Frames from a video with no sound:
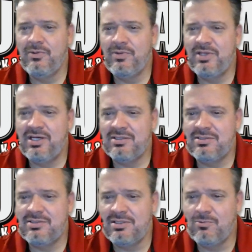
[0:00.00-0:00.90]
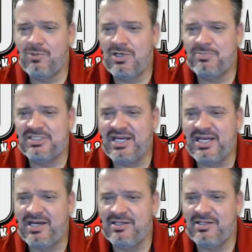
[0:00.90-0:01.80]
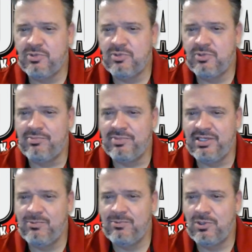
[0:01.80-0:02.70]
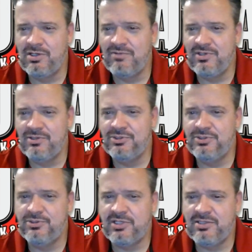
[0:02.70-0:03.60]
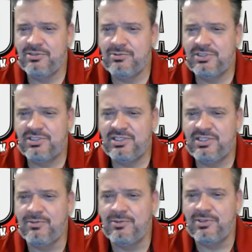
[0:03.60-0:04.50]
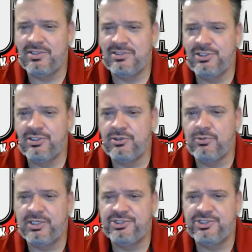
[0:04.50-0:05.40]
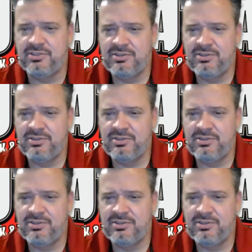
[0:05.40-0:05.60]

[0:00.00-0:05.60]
that Wampus Cat is probably one of those two tractors. What's the other one? That's a good question,